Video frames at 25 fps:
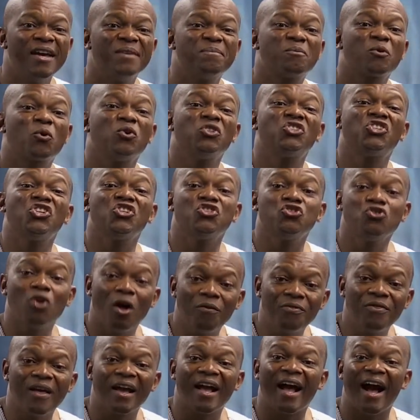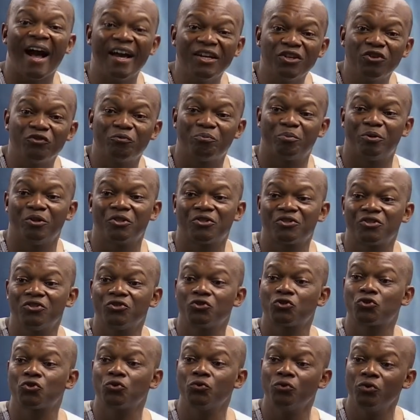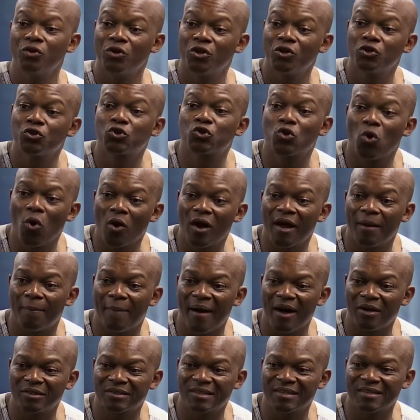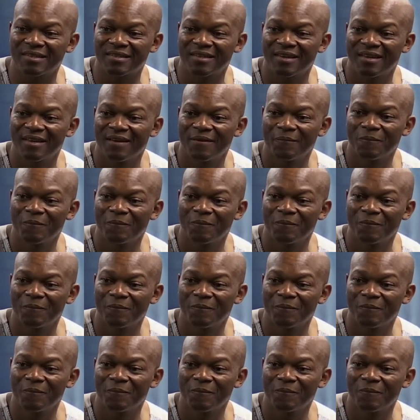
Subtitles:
because she's not the kind of person to talk about it.